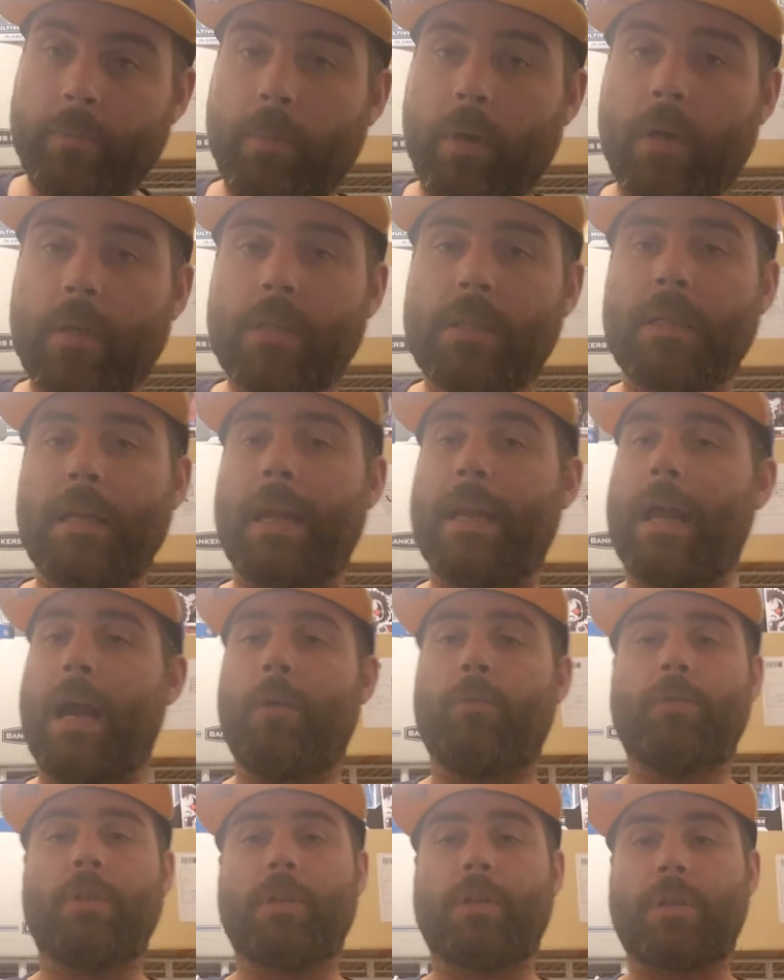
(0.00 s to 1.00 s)
books, and I
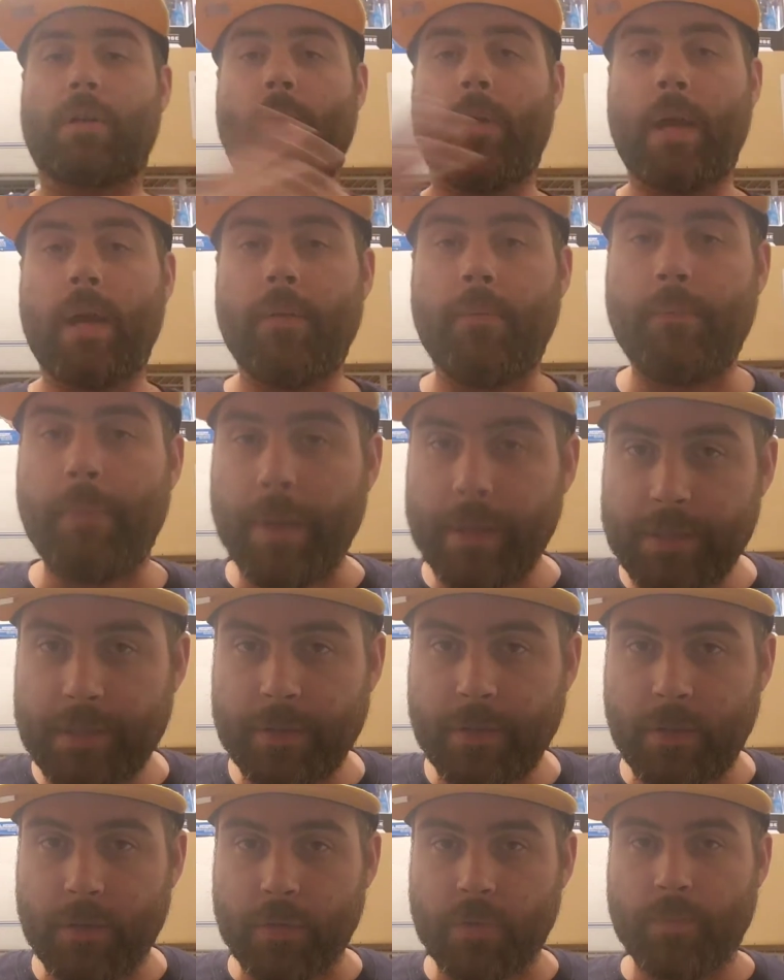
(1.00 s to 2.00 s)
will just go ahead and
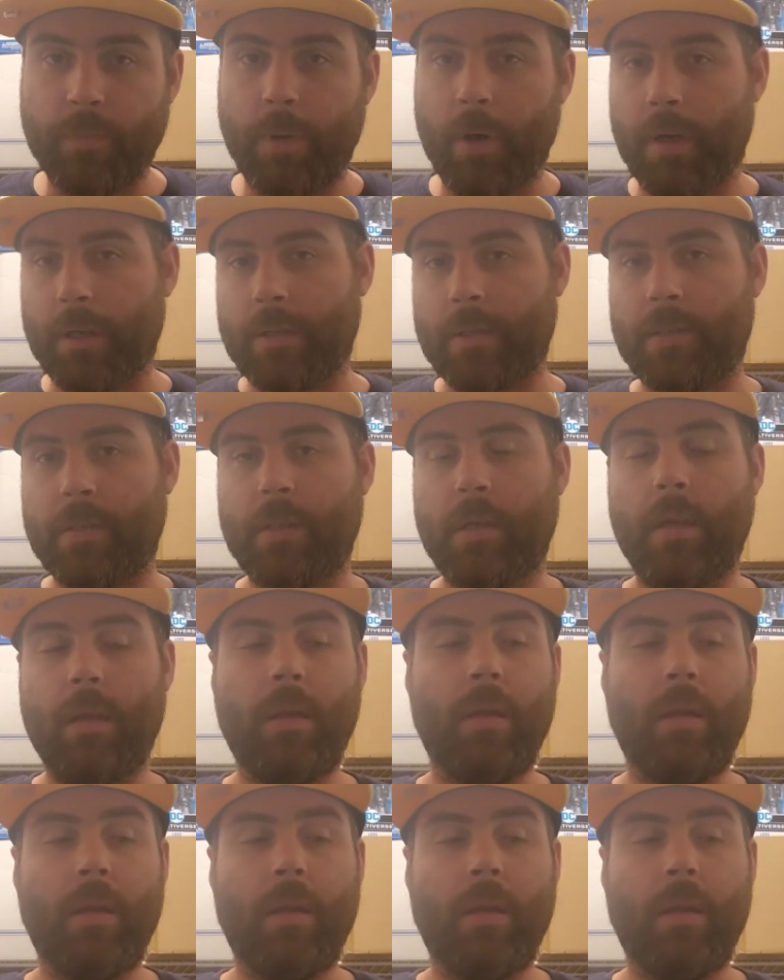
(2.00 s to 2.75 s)
mention those books.